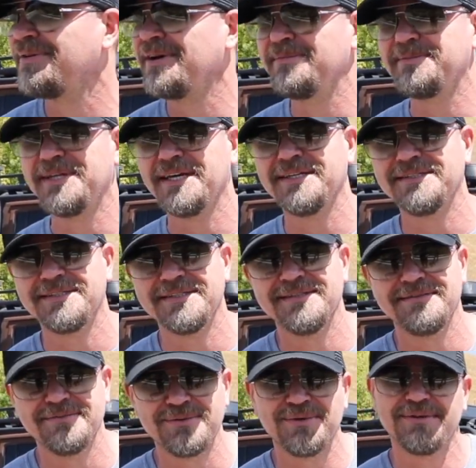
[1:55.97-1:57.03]
for updates,
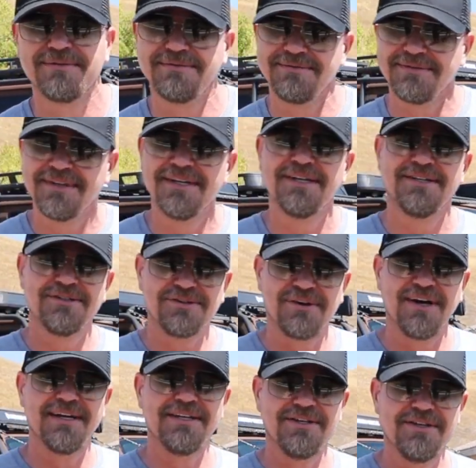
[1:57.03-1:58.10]
and we're
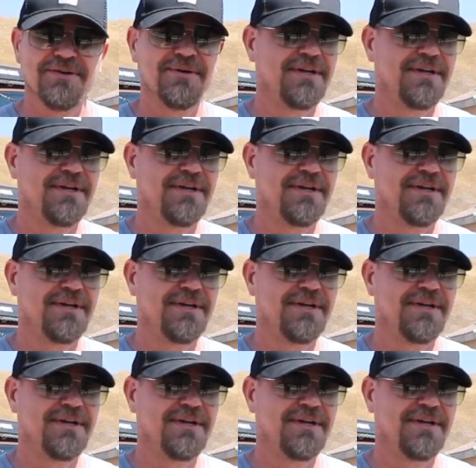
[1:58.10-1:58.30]
trying to do